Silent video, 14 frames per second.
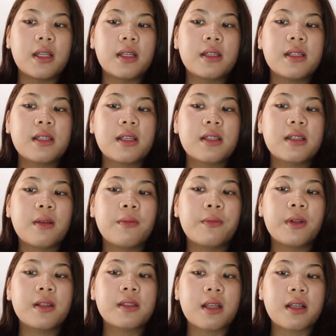This
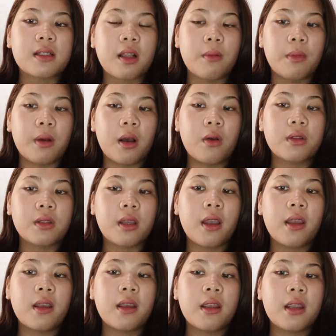example talks about
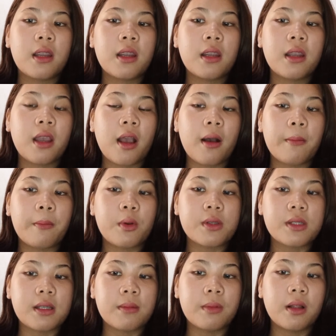a
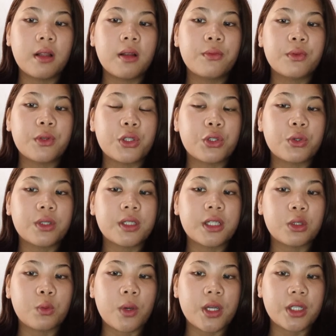possible future
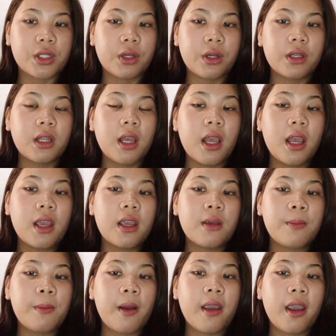situation.
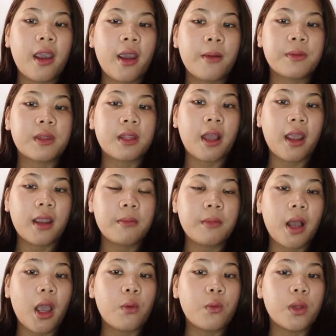If I have time,
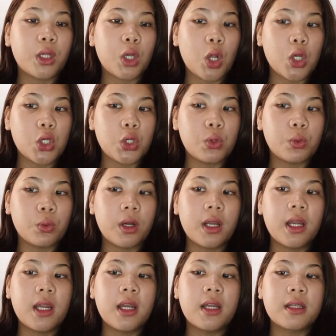I will call you.
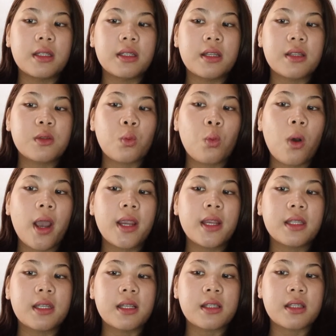That's why
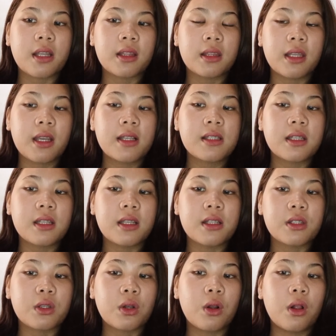this sentence
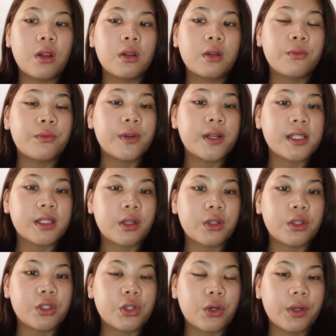is called first
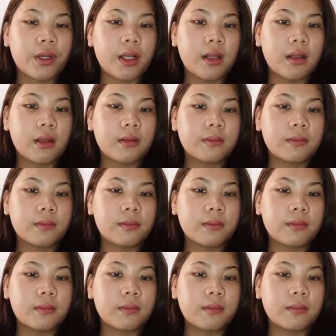conditional.